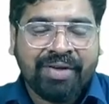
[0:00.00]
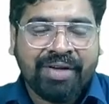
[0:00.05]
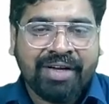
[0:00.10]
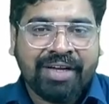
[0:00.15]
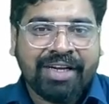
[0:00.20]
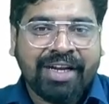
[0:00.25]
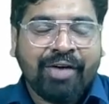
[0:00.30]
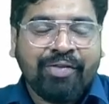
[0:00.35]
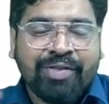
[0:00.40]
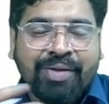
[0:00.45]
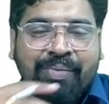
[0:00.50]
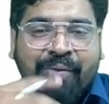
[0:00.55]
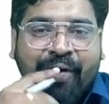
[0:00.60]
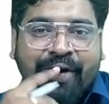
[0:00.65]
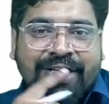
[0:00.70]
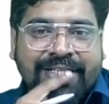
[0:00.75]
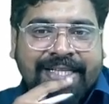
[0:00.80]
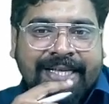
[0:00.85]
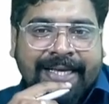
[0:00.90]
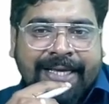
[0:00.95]
and now the body
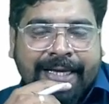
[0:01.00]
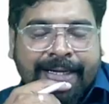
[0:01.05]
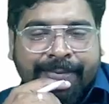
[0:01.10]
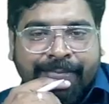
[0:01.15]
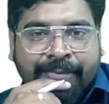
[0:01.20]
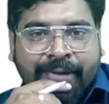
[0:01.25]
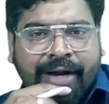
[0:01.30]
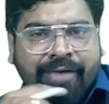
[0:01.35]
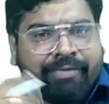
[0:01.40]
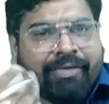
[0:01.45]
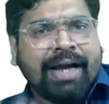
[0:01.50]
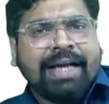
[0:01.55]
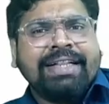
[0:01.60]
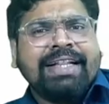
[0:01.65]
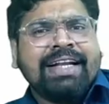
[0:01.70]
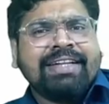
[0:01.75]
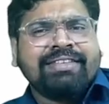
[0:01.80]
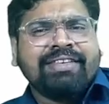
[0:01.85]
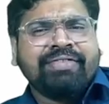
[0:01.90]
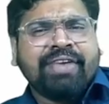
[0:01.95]
is thinking, why
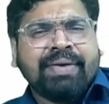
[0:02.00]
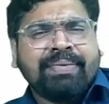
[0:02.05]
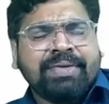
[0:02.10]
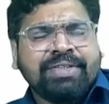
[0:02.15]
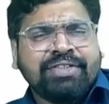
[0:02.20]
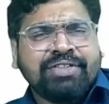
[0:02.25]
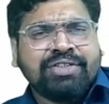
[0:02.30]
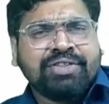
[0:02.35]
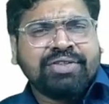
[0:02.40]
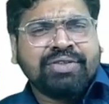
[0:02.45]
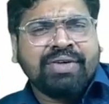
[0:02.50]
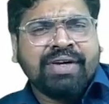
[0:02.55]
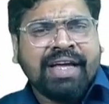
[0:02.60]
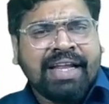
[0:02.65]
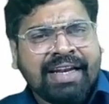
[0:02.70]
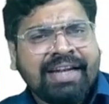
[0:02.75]
there is a fibrous tissue,